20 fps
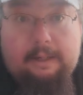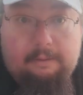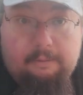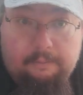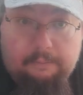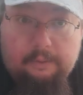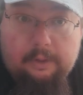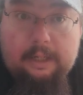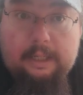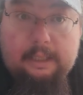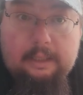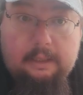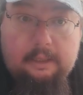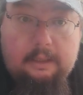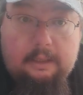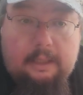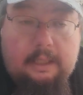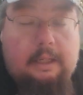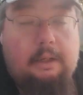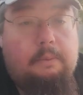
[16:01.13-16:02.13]
Frank
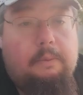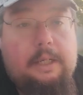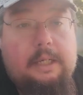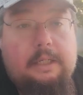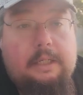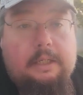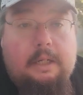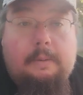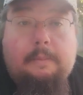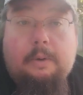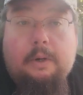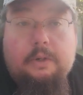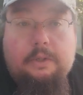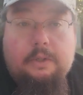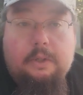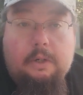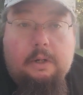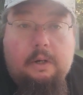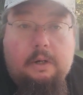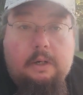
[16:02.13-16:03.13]
in the ways of the
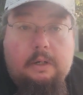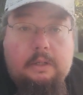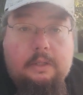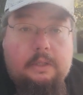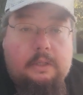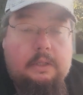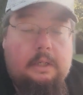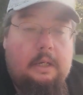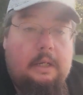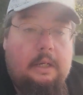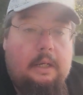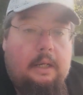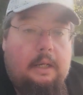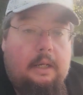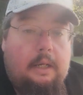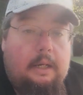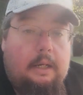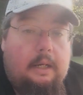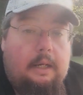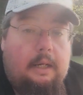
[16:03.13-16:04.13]
martial arts,
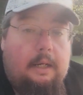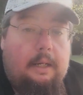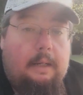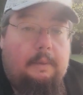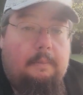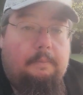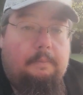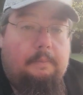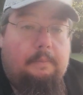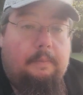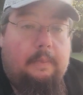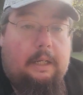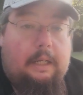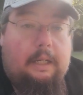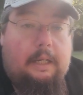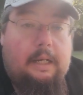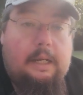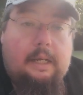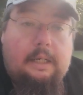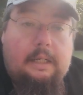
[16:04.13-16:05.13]

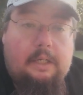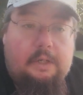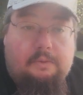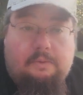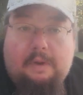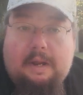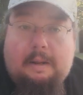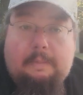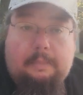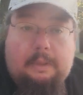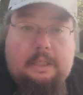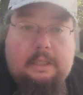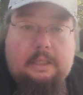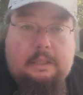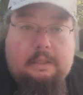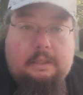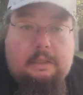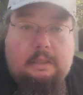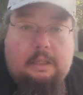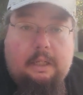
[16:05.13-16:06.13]
in this
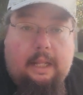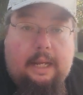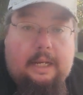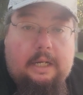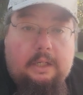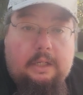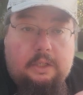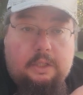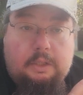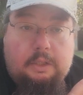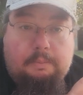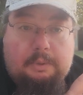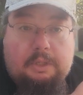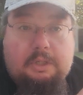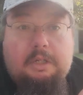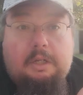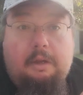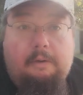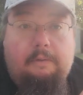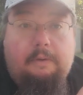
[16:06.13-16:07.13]
family's like
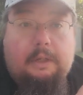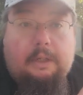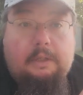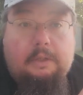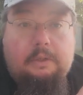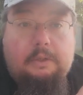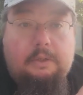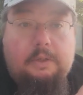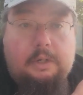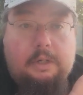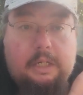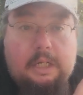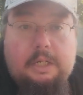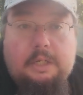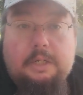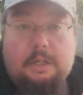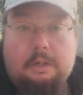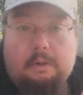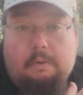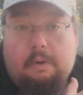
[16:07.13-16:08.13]
specific
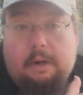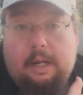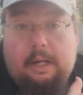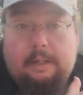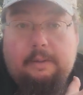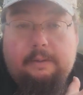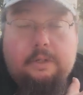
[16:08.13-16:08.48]
tradition, right?